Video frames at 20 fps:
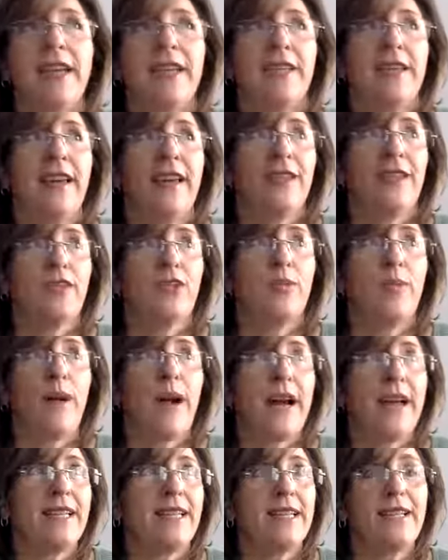that
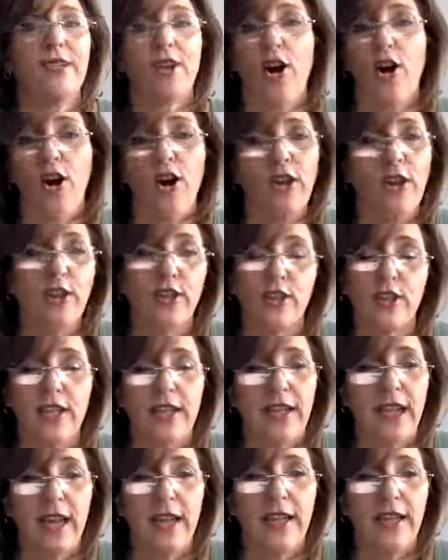surpasses all
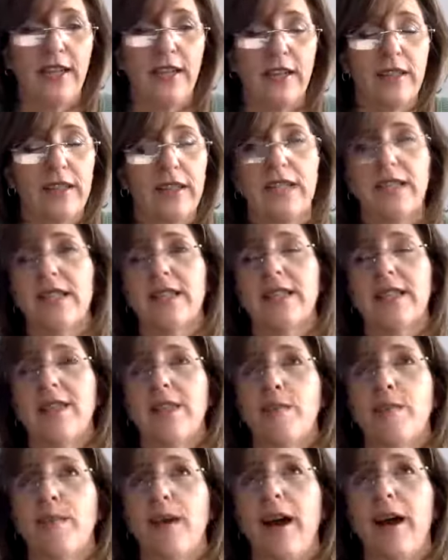understanding, like it says in
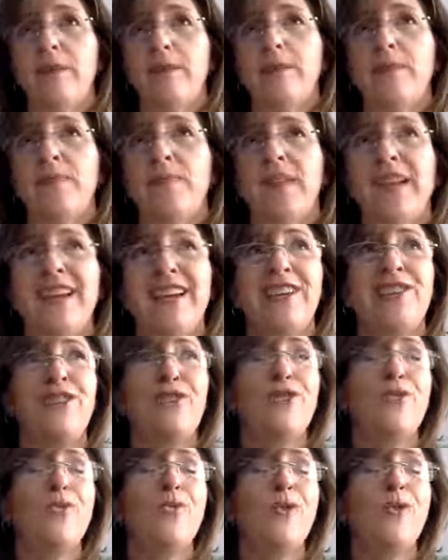the Bible.
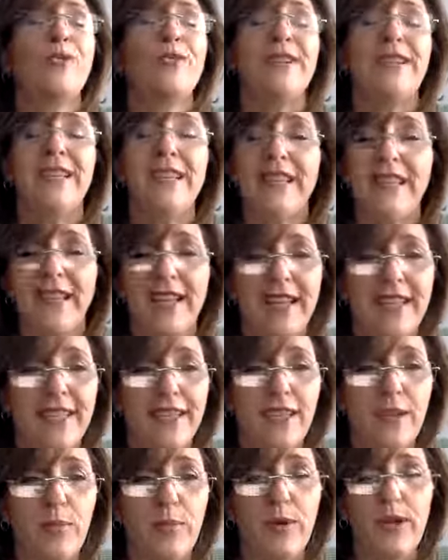You won't need an
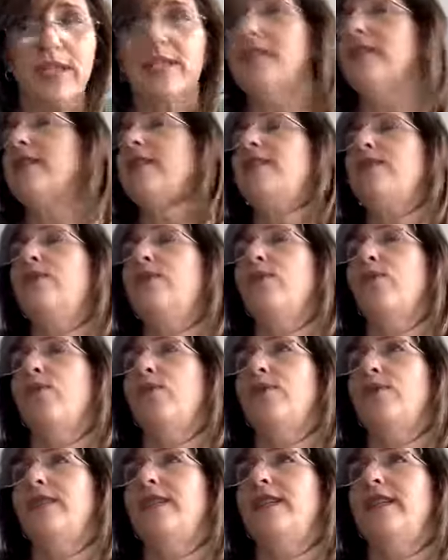antidepressant, you
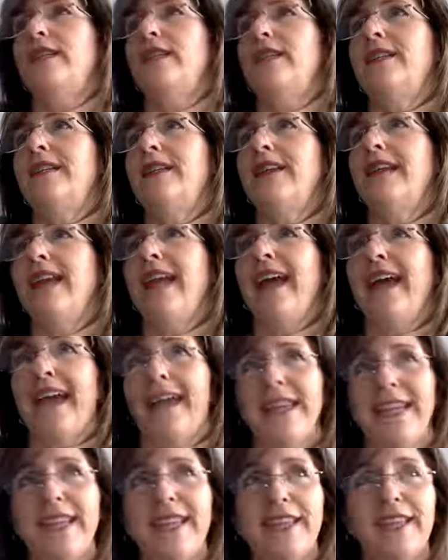won't need
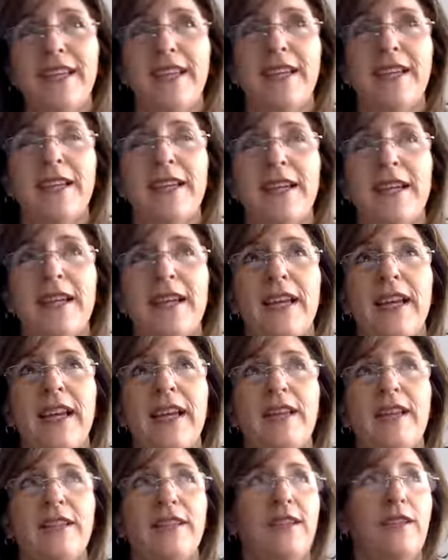anything.
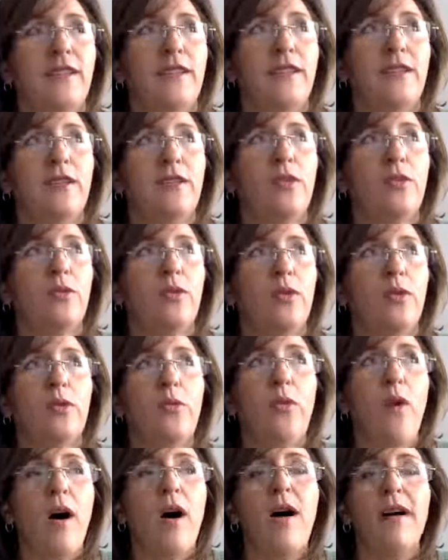And you will
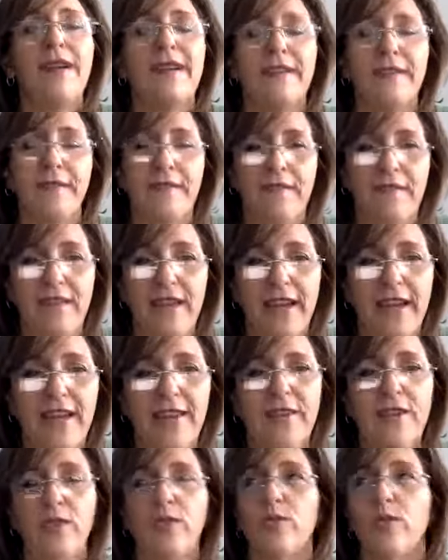walk in
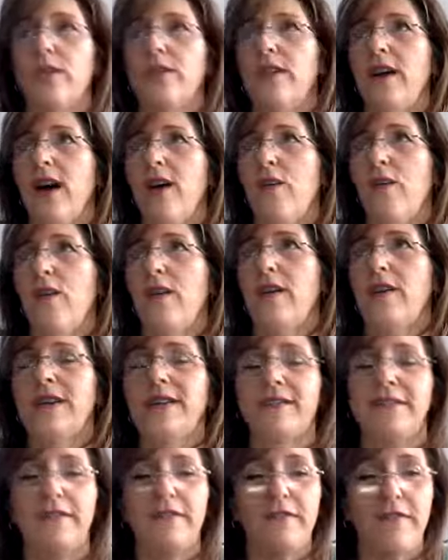faith, you will not walk
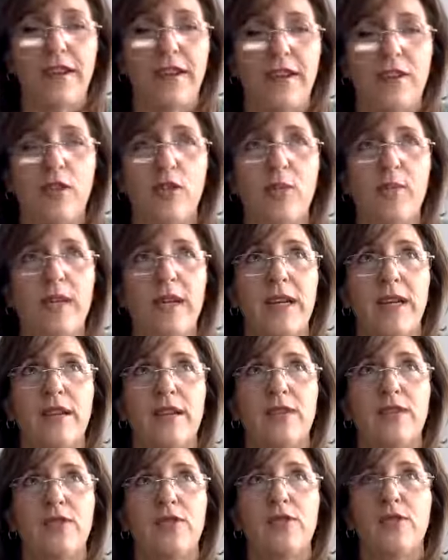in fear
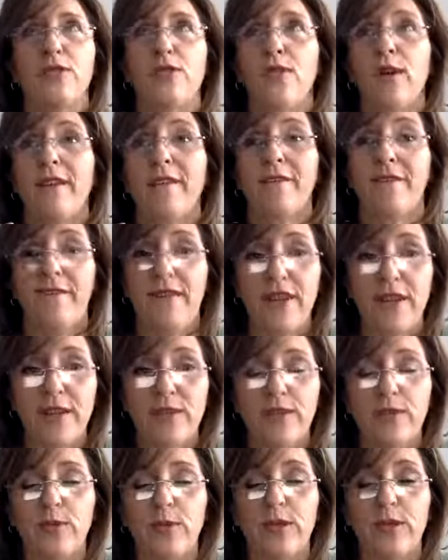because you, you are
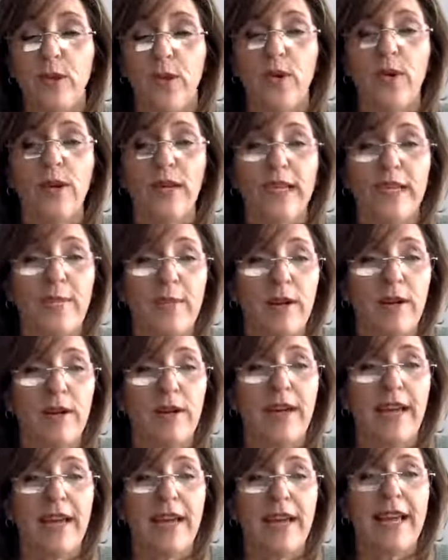filled with the Holy Spirit.
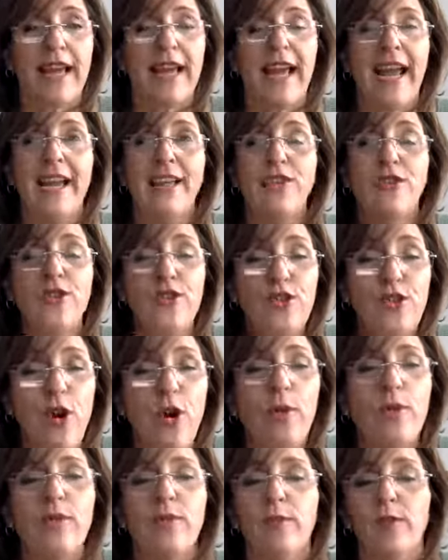And you
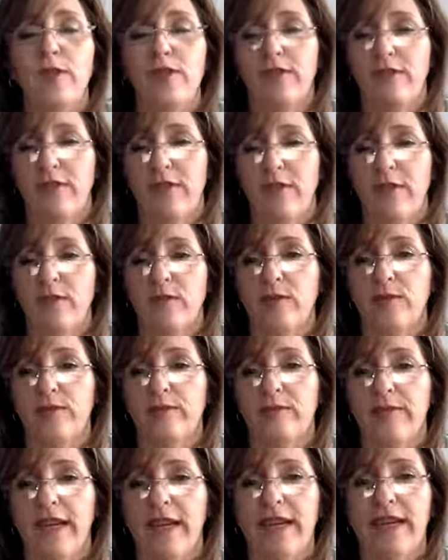know it when you're filled
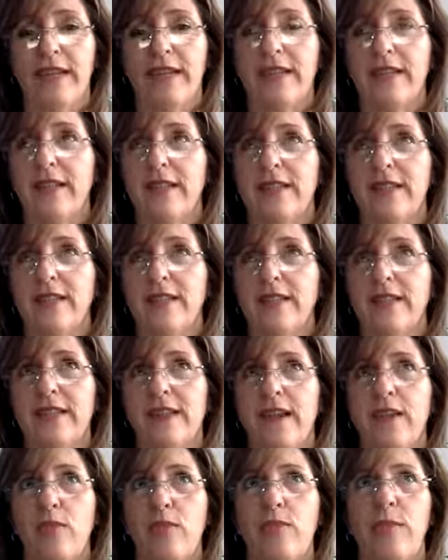and it's
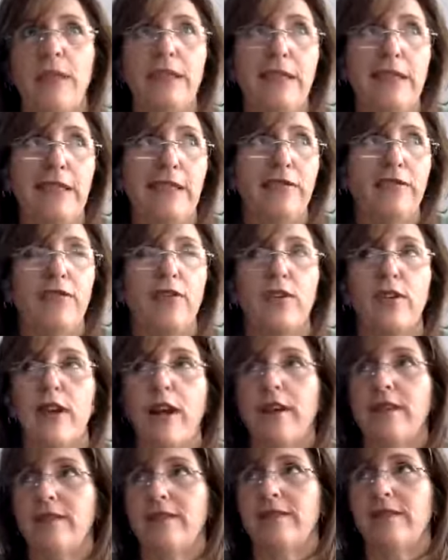not a belief or
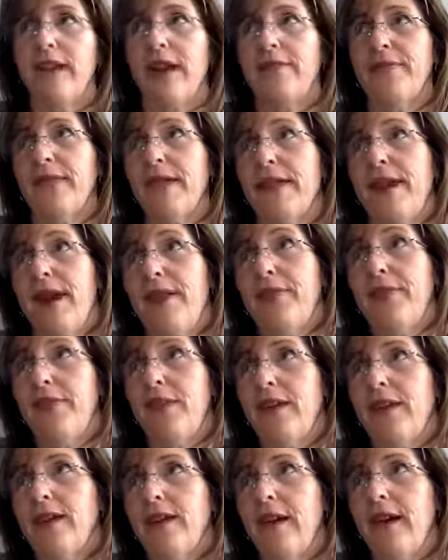not not like i
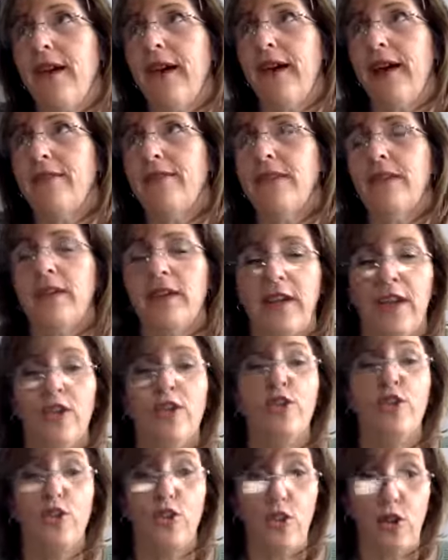think i have it
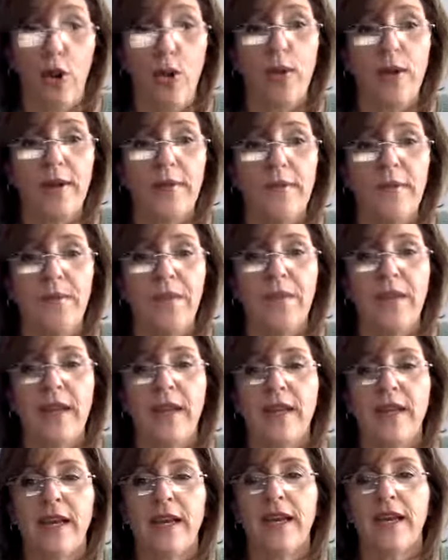you know it
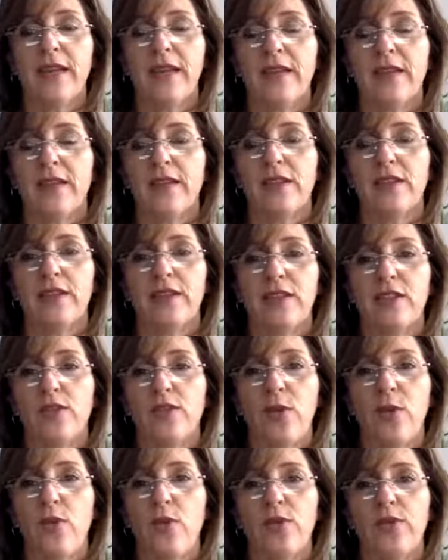and there there's
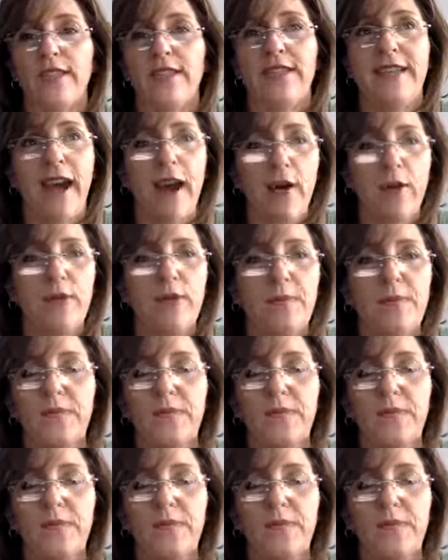no doubt